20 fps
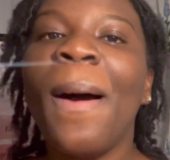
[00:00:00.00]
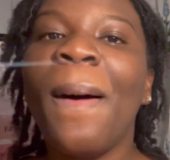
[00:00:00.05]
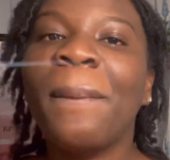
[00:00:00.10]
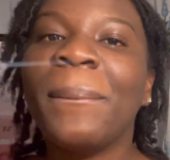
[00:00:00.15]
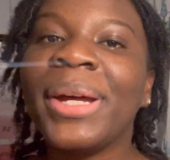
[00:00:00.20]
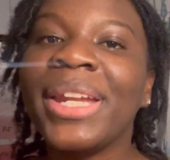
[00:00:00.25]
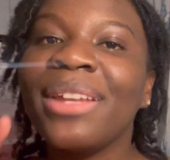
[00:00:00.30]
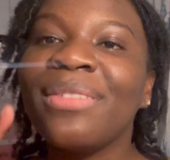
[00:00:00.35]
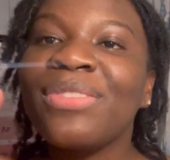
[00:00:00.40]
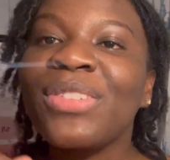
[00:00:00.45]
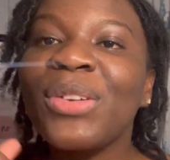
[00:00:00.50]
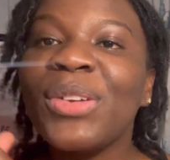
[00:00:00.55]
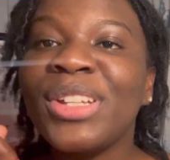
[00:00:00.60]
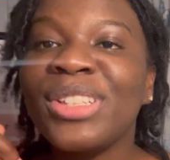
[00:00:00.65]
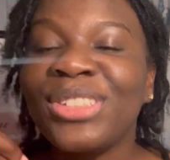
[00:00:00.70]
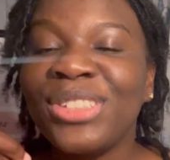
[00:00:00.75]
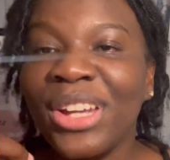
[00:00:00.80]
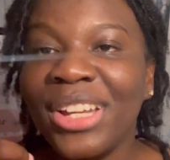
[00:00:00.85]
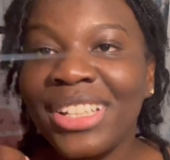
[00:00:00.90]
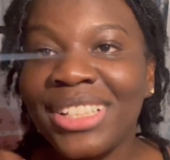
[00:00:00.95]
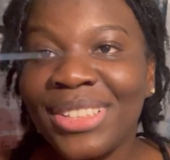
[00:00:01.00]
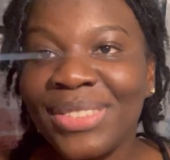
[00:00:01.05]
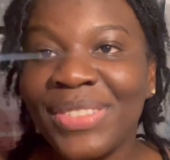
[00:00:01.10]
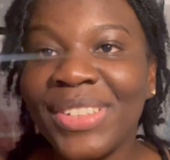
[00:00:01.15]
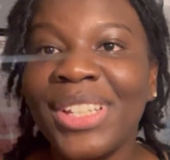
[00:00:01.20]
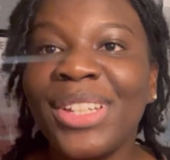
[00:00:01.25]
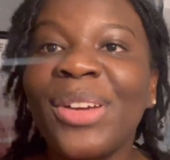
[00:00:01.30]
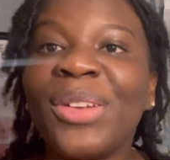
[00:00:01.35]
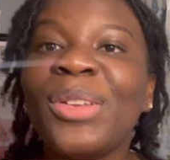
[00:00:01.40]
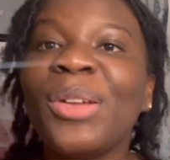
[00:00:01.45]
But if you enjoyed this
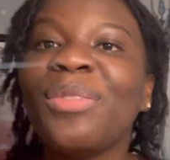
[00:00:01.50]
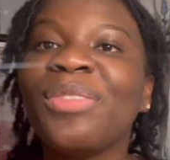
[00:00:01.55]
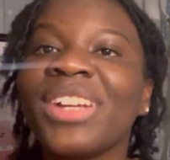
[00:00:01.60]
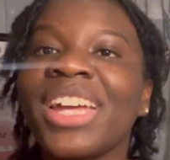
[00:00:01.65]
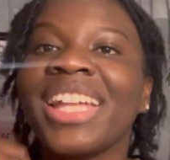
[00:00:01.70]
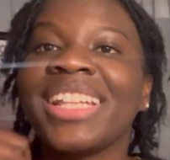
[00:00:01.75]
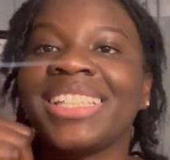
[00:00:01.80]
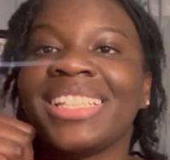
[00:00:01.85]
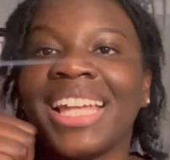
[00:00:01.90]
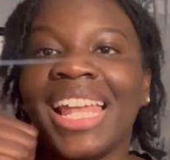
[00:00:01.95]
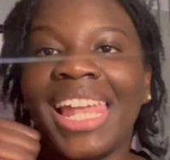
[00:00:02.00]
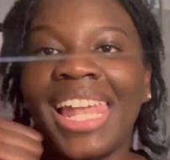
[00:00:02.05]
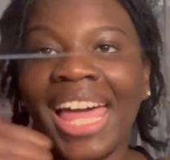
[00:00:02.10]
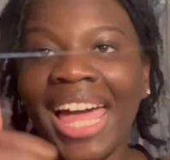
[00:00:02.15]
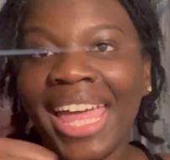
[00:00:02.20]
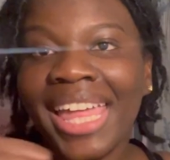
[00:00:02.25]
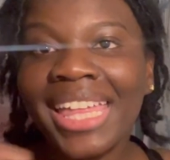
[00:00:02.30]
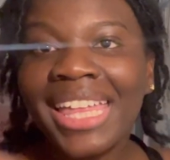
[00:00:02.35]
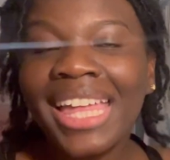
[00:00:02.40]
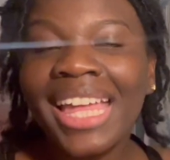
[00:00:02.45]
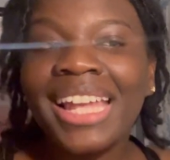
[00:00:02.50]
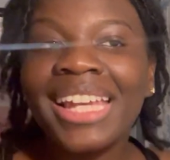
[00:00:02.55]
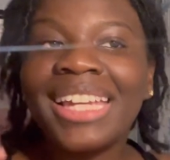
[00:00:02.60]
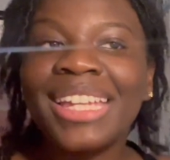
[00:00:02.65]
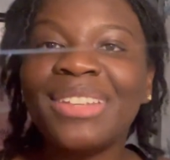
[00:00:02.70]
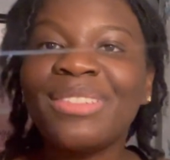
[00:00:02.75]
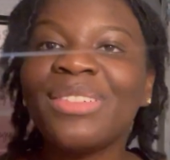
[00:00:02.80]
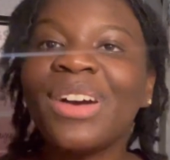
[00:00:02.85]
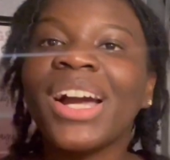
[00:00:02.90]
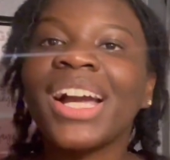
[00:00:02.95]
video, don't forget to like,
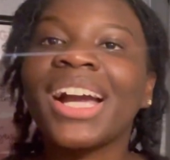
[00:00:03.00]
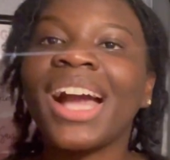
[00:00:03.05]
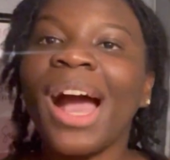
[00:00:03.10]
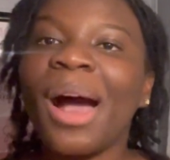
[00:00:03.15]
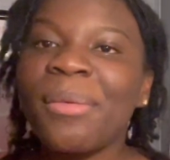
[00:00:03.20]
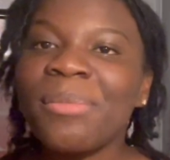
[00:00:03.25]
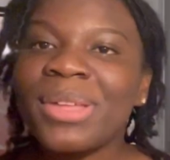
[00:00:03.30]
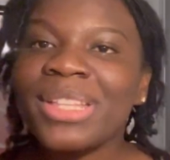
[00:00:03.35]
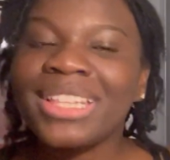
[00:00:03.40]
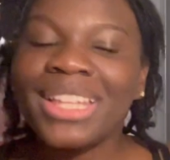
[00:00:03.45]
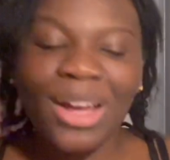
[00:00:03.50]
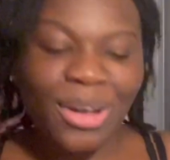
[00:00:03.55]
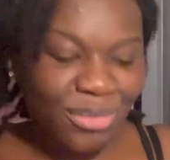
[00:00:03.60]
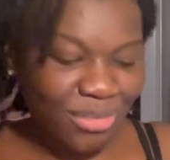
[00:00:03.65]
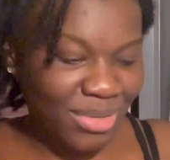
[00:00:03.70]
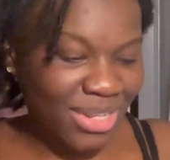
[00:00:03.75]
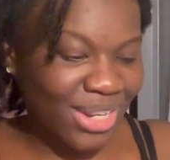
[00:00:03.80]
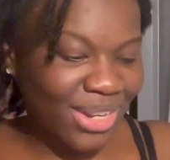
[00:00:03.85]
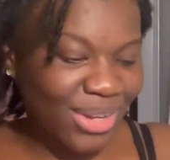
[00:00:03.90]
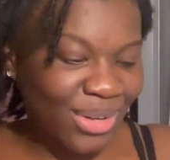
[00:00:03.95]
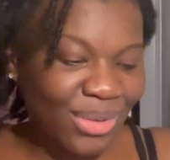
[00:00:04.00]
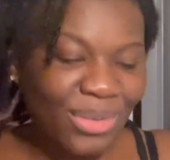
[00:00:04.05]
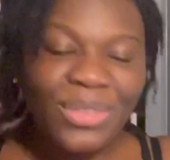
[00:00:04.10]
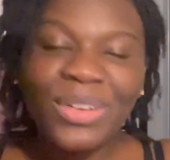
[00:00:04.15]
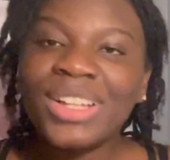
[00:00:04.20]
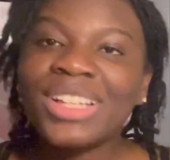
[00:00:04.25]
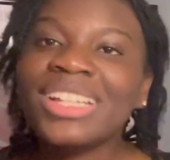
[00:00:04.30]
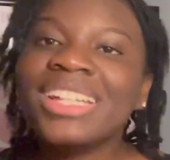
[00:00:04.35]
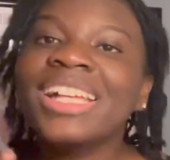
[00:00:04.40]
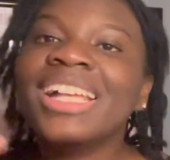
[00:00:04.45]
leave a comment down below,
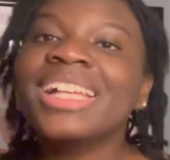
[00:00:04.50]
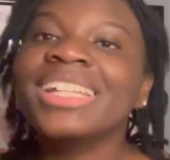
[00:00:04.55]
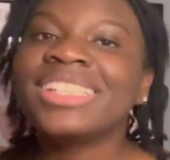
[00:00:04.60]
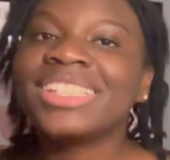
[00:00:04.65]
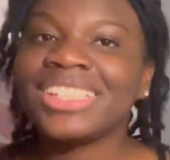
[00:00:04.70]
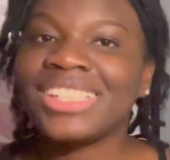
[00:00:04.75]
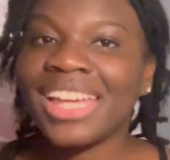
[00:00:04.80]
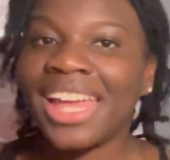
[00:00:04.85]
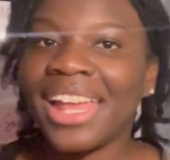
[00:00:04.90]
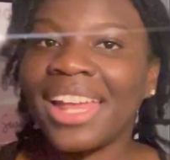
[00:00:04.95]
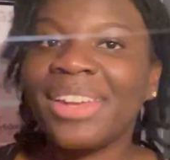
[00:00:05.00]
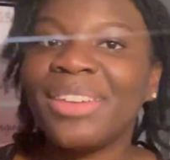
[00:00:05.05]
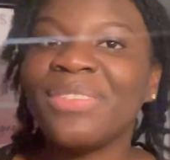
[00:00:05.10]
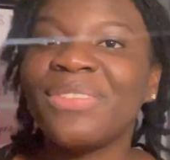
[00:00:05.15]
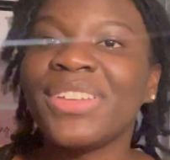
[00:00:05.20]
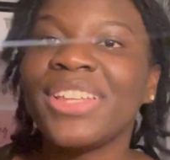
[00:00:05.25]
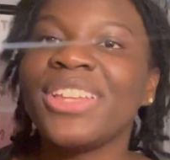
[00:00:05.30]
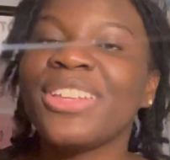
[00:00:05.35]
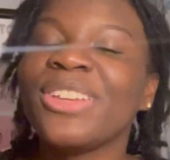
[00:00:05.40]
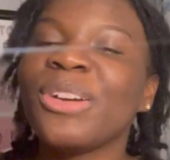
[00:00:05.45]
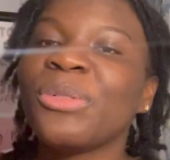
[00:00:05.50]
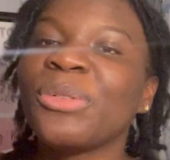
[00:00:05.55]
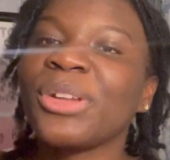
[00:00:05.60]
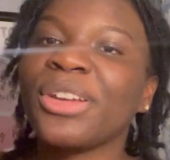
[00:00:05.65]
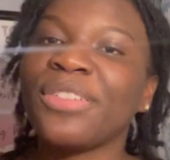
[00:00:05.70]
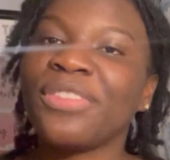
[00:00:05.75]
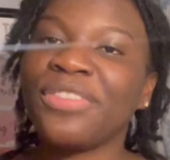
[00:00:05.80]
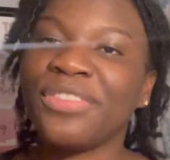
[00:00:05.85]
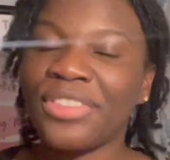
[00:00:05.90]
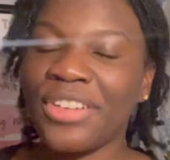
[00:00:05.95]
share the video with
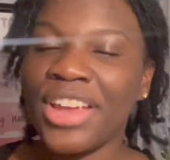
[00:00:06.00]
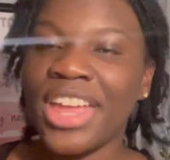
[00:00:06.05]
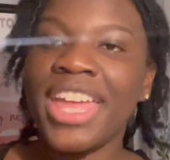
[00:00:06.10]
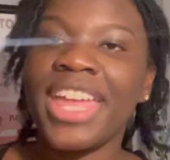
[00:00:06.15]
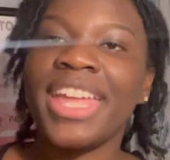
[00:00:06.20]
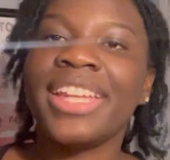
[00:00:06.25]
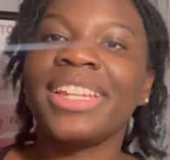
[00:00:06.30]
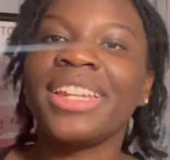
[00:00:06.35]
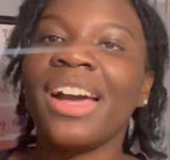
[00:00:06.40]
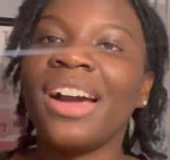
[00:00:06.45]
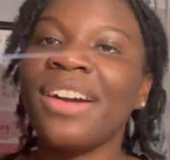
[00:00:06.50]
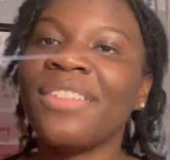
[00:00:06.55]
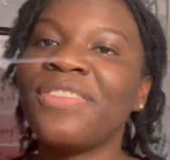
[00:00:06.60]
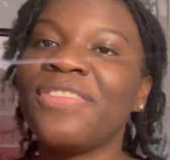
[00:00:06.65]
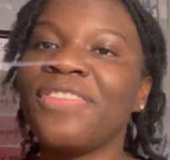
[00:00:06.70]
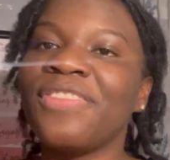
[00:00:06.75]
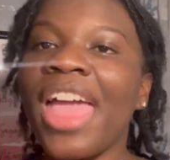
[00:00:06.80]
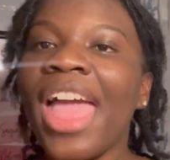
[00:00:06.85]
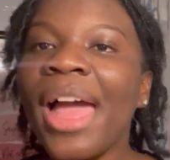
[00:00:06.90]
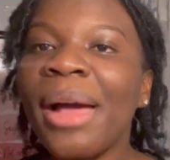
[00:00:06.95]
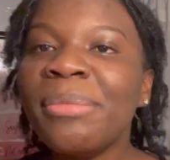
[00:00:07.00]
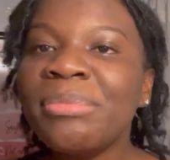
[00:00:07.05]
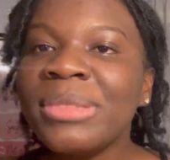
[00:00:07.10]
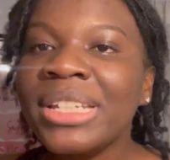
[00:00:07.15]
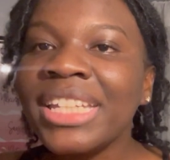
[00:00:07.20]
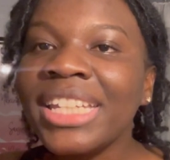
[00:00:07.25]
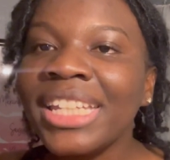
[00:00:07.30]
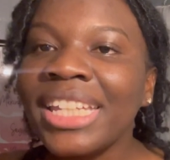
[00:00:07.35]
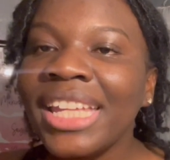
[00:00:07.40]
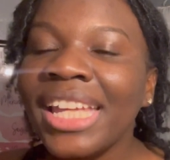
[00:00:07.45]
a friend, a
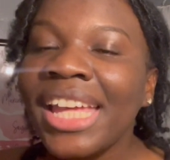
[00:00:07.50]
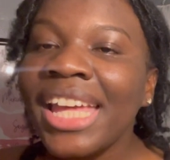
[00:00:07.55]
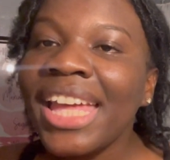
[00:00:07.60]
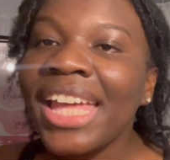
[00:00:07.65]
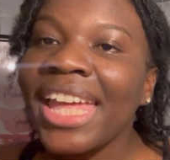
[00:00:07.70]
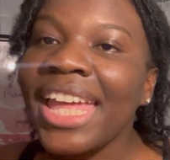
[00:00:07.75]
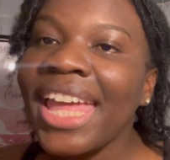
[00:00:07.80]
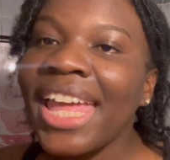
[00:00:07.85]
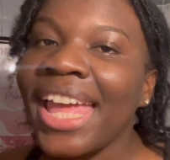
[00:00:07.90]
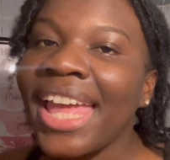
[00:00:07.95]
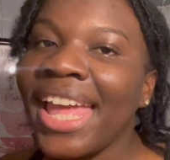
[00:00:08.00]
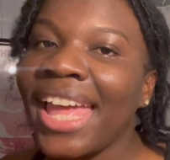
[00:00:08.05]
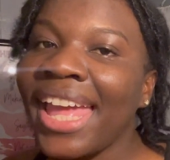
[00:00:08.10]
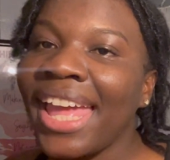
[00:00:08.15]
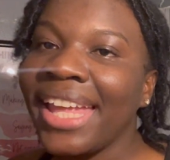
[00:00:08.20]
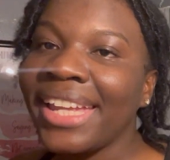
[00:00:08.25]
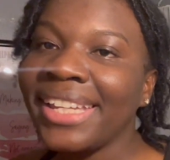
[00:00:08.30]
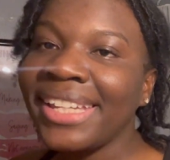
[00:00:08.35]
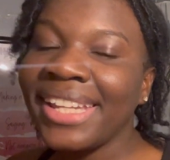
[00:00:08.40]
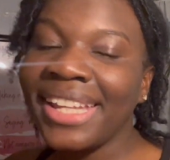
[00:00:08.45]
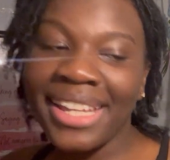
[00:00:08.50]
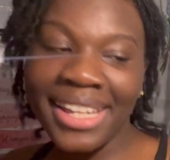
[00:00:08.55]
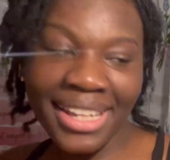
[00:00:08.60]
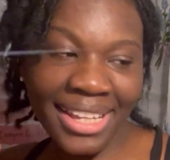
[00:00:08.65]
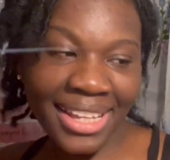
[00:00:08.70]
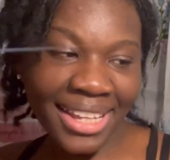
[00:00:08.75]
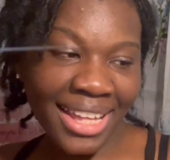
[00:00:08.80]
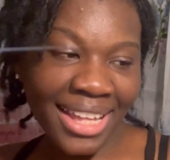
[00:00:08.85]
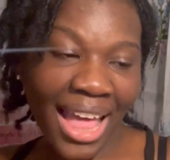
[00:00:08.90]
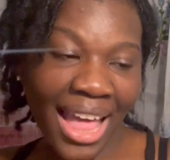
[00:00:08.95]
family, and
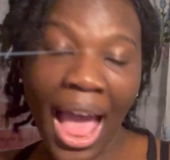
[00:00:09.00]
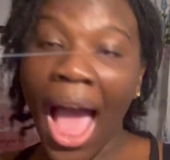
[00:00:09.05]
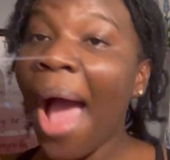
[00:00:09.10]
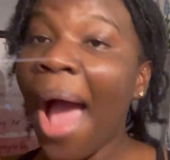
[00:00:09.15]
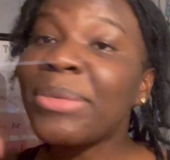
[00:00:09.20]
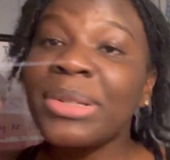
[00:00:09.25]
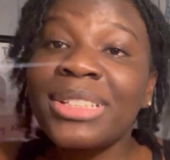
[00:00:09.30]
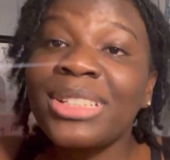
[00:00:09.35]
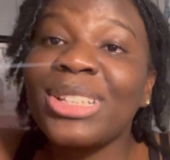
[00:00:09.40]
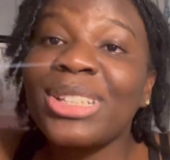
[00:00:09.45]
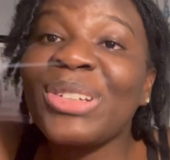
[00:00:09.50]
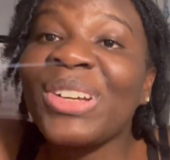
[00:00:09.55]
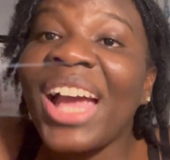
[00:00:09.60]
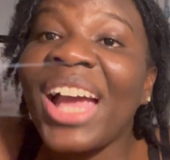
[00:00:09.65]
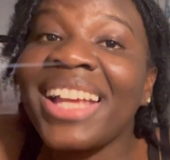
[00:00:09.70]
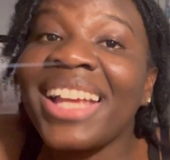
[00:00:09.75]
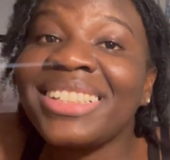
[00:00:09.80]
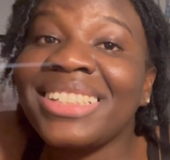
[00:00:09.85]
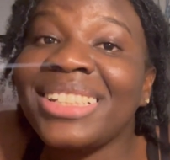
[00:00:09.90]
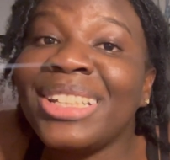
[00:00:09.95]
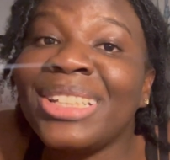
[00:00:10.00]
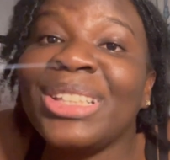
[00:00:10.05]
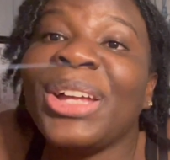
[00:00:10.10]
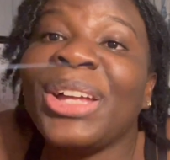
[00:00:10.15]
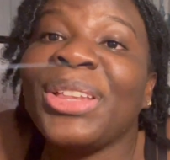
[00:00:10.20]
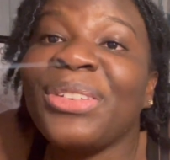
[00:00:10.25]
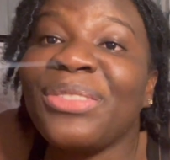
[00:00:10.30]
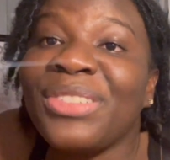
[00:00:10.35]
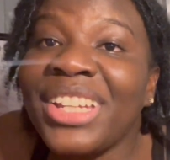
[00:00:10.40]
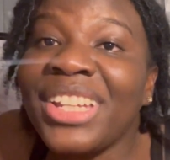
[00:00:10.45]
I'm gonna see you guys in
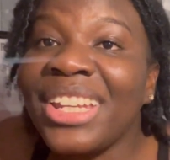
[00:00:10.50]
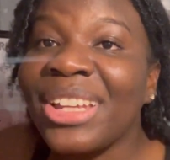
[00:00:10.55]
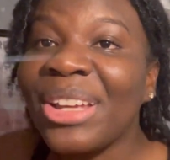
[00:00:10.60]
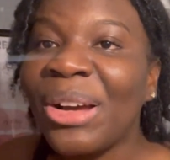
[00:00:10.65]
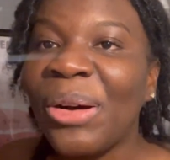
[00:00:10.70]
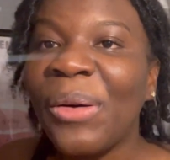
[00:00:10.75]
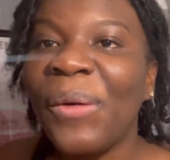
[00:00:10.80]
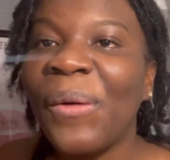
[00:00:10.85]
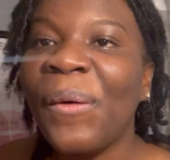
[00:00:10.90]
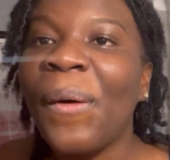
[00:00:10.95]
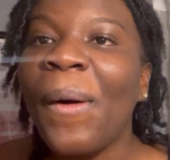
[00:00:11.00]
another video.